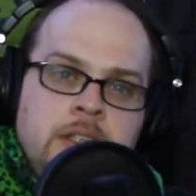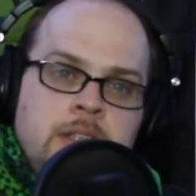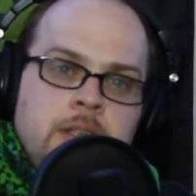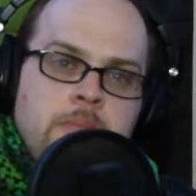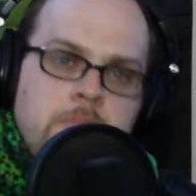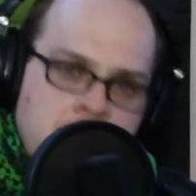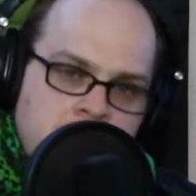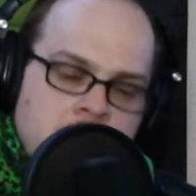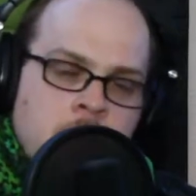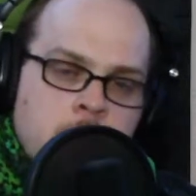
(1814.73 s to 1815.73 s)

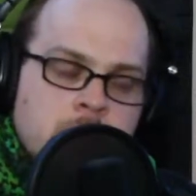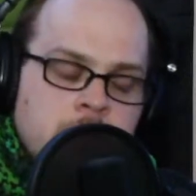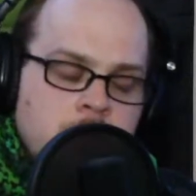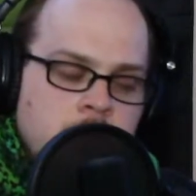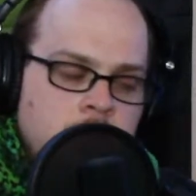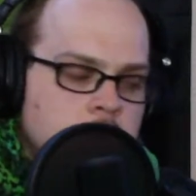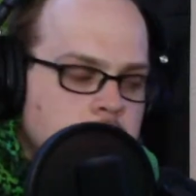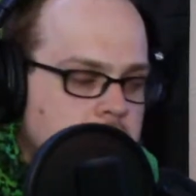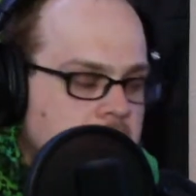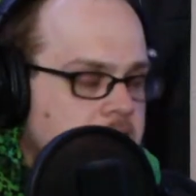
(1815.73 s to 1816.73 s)
making opportunity
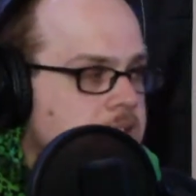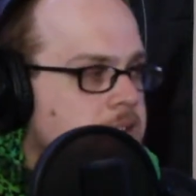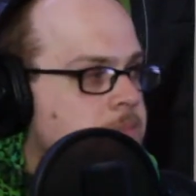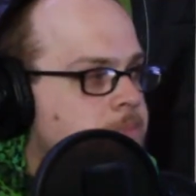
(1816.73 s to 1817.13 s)
with that system.